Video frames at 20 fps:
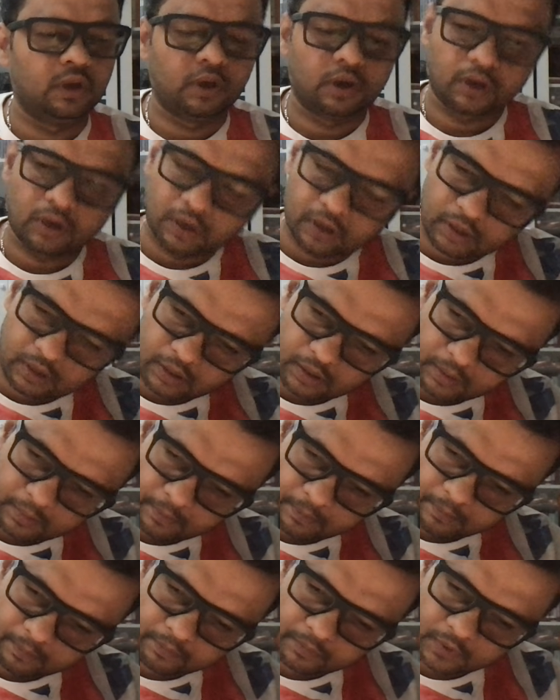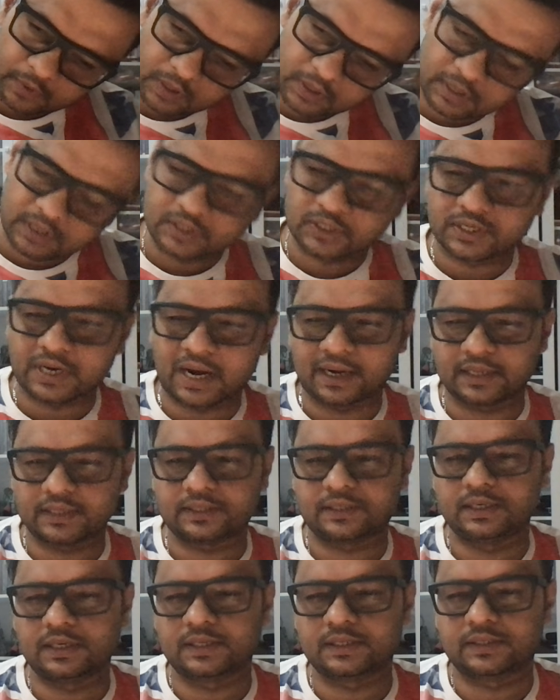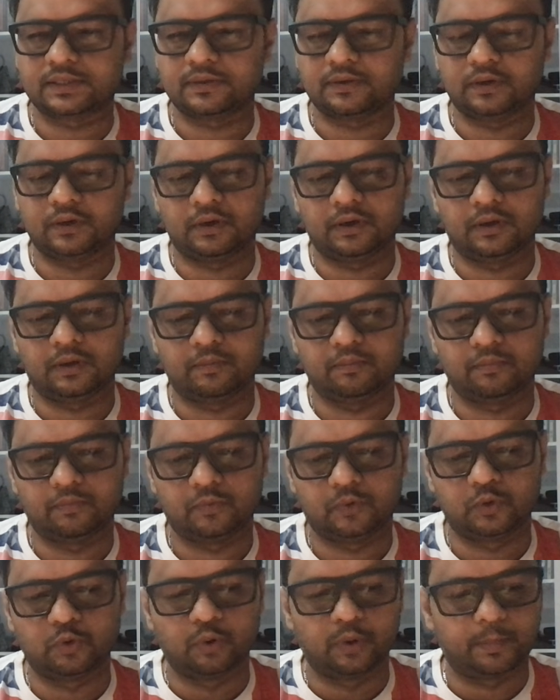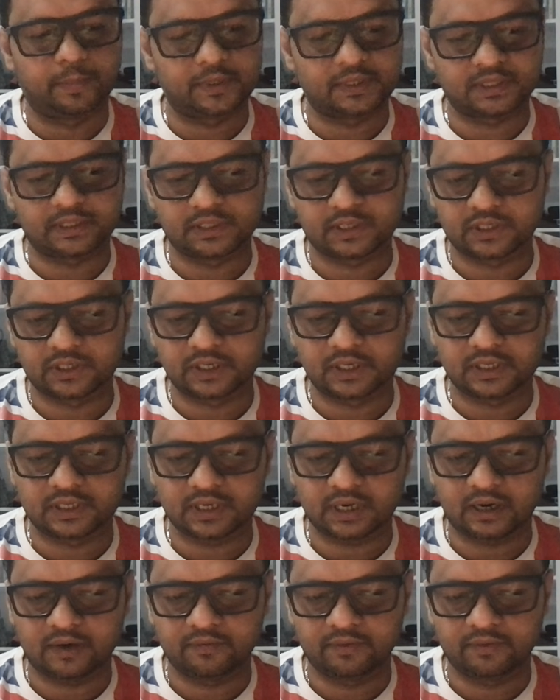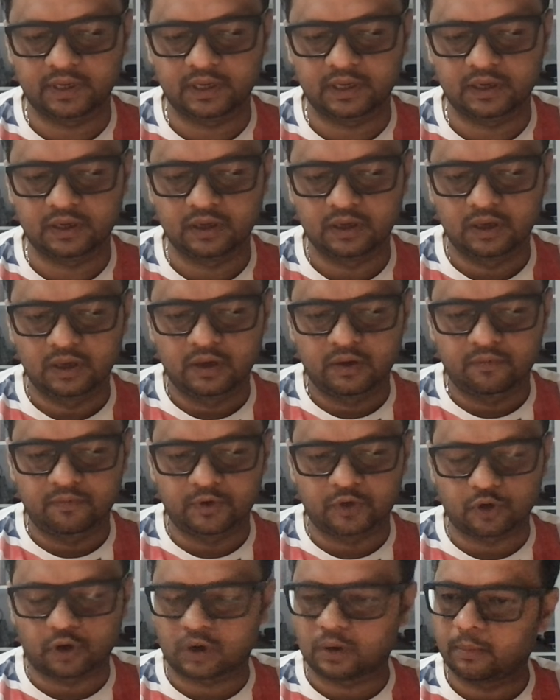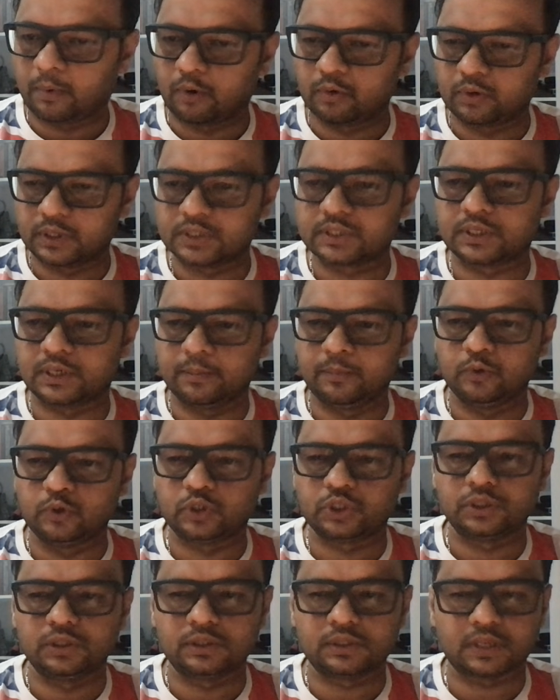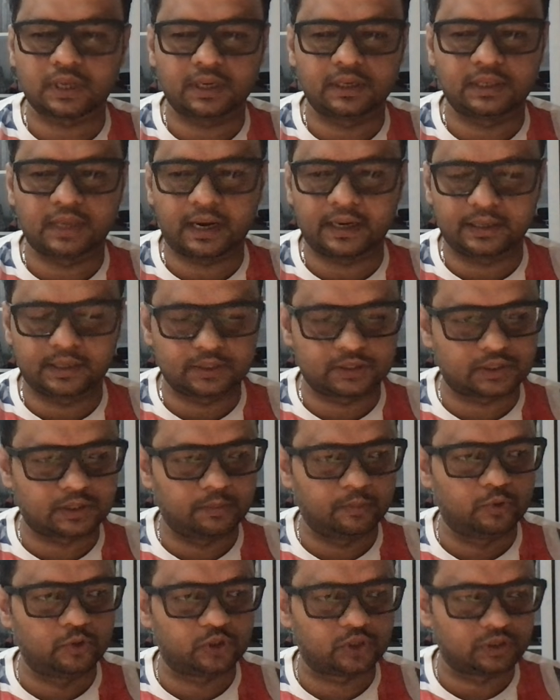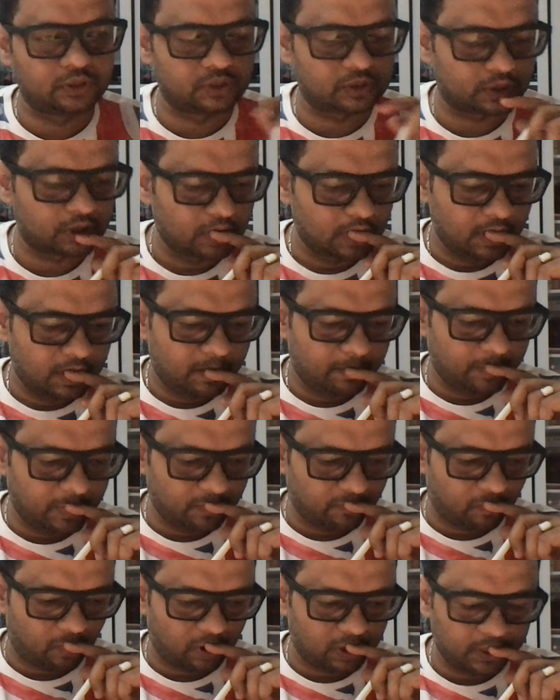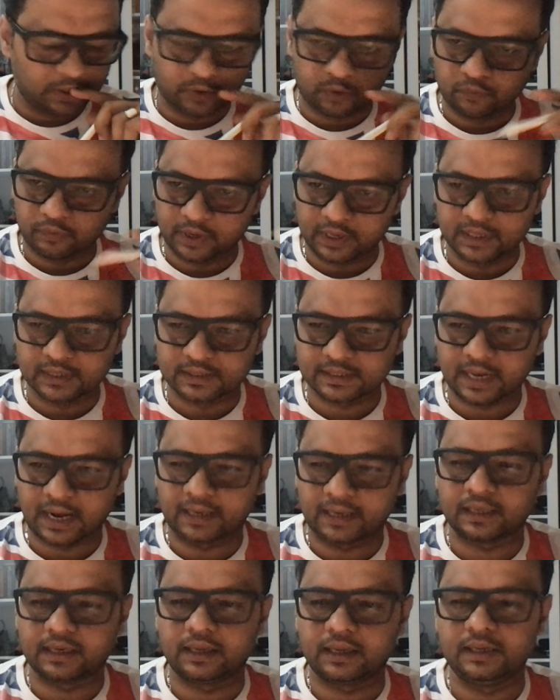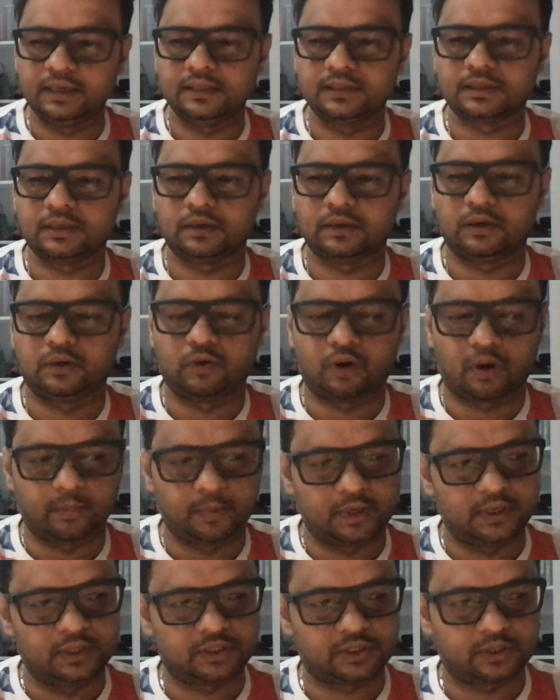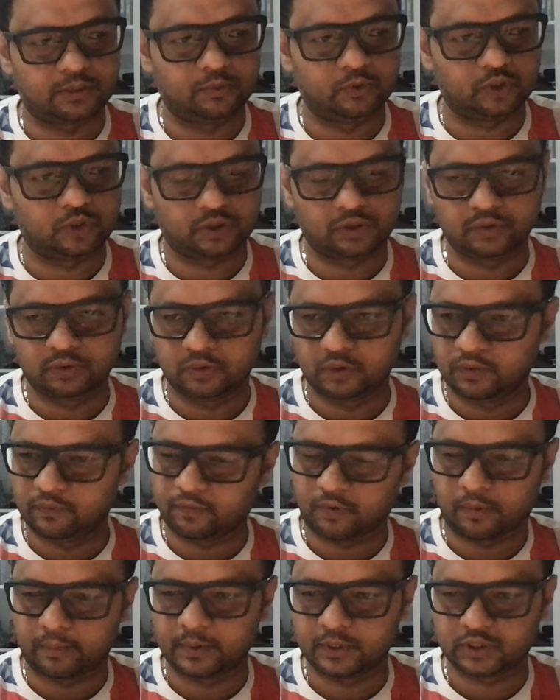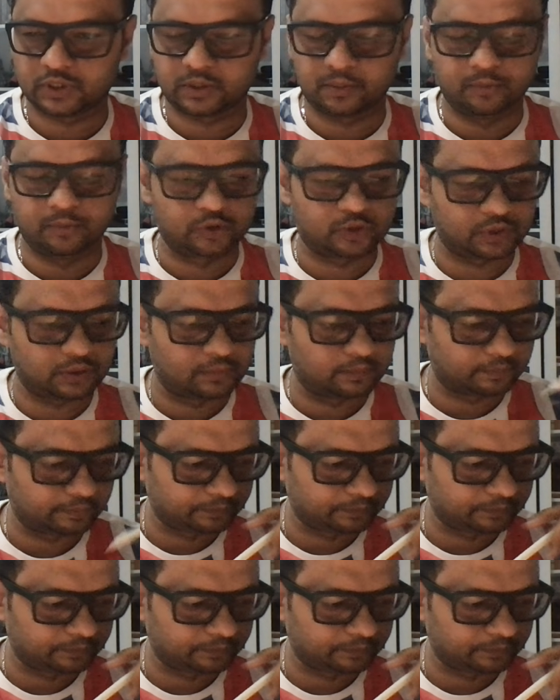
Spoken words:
in statistics to represent the data. We talk about distributions, and that distributions may fall into various categories: normal distribution, uniform distribution,